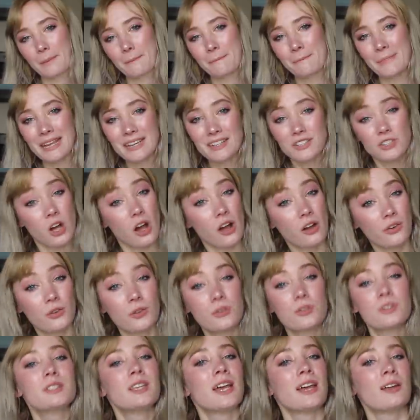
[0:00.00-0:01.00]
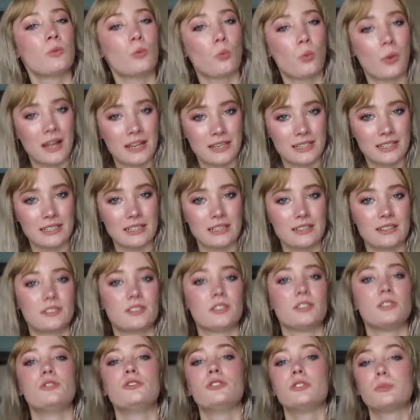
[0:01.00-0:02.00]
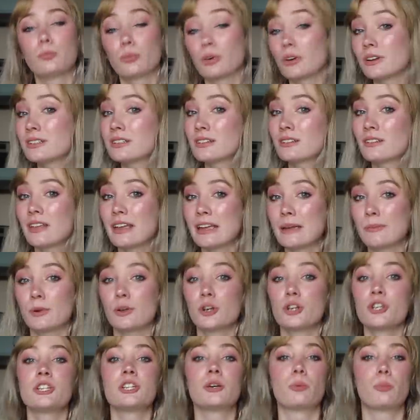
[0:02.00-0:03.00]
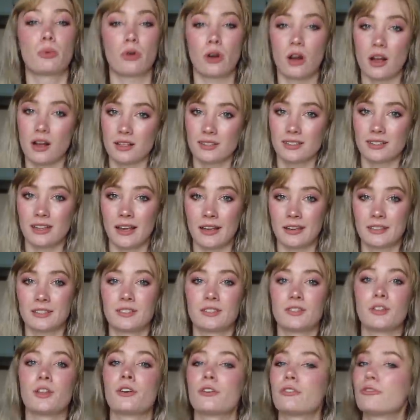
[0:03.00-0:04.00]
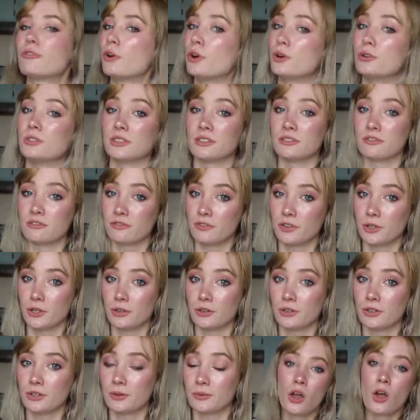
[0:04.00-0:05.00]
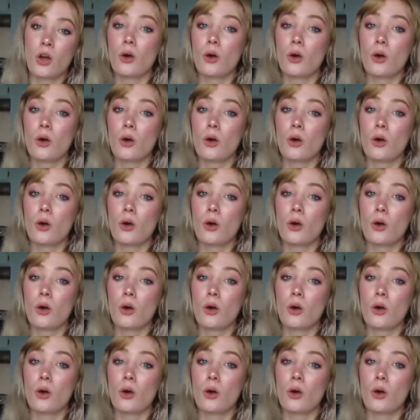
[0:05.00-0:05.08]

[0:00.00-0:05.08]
McDonald's and Wendy's use prison labor to process their frozen food.